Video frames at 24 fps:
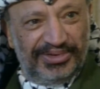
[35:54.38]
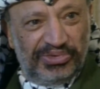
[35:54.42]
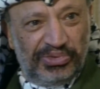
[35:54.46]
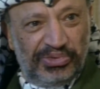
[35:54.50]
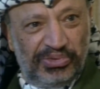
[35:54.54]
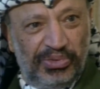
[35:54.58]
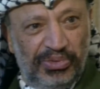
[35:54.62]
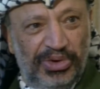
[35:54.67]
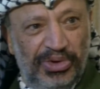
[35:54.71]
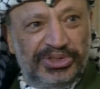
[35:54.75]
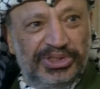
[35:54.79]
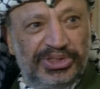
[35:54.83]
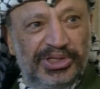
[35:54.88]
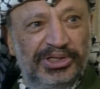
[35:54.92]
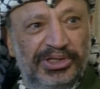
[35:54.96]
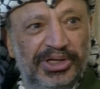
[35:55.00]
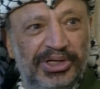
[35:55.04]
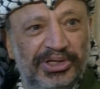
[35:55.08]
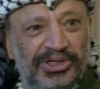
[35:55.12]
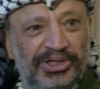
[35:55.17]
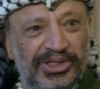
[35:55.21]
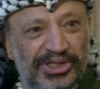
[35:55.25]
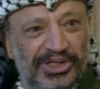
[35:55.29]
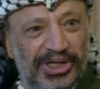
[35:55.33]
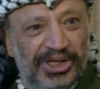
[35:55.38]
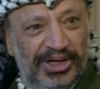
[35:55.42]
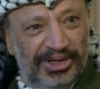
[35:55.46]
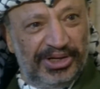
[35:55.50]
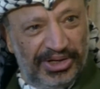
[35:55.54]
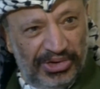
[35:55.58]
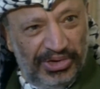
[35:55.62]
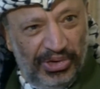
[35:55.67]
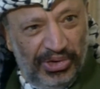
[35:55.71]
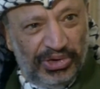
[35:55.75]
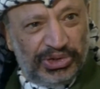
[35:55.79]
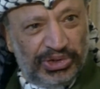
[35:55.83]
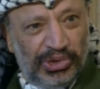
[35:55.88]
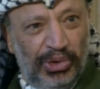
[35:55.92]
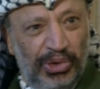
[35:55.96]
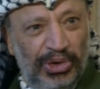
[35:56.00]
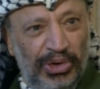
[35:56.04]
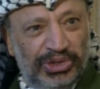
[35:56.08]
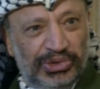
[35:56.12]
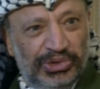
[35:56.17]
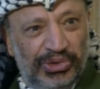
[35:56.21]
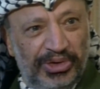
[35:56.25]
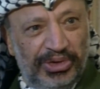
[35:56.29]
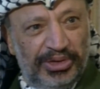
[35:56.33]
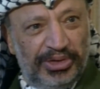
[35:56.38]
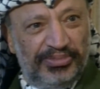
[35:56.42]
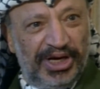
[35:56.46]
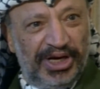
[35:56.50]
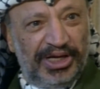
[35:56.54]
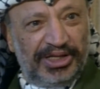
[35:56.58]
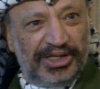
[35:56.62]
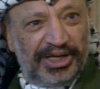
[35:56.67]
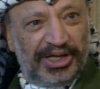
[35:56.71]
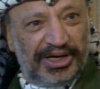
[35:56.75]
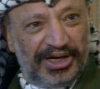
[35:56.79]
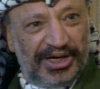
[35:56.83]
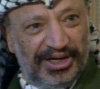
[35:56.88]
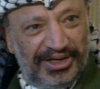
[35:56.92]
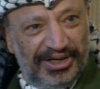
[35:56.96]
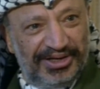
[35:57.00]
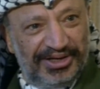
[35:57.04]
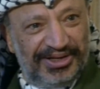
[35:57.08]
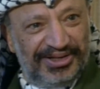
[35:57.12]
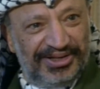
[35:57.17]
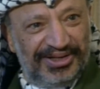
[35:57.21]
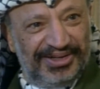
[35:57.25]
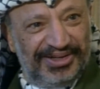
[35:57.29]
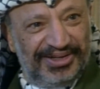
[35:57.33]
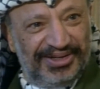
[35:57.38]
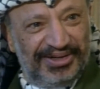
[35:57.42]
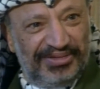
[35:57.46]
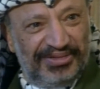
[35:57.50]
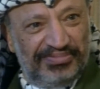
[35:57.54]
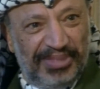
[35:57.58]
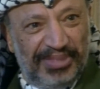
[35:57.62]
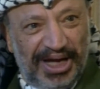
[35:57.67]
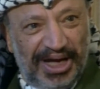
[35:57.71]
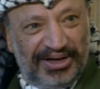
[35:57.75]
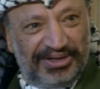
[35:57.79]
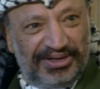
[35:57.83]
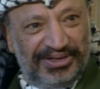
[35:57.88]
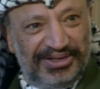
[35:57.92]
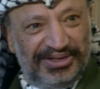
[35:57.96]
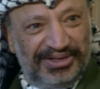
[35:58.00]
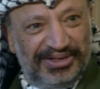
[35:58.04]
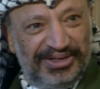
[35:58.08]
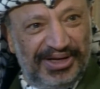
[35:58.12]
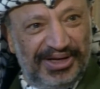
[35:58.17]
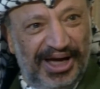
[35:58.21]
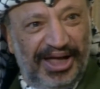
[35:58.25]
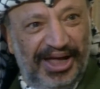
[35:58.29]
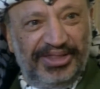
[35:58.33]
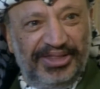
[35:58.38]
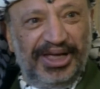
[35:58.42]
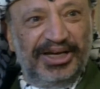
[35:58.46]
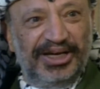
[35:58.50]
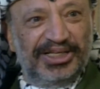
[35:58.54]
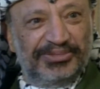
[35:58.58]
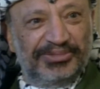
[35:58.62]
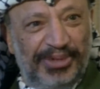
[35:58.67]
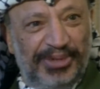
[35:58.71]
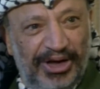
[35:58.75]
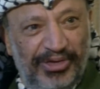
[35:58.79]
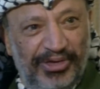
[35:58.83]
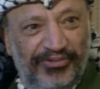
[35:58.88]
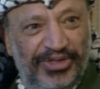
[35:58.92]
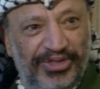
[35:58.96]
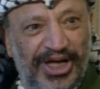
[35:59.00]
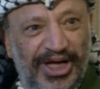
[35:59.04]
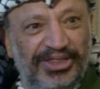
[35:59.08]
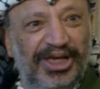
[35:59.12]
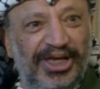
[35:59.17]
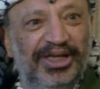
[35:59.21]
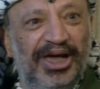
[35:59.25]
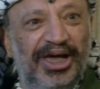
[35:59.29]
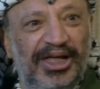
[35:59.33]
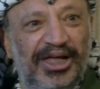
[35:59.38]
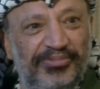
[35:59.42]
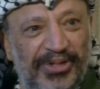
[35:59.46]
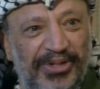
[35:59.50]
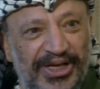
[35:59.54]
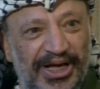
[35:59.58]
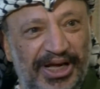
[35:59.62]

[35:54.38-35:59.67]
was also a military man, and in spite of that, he had been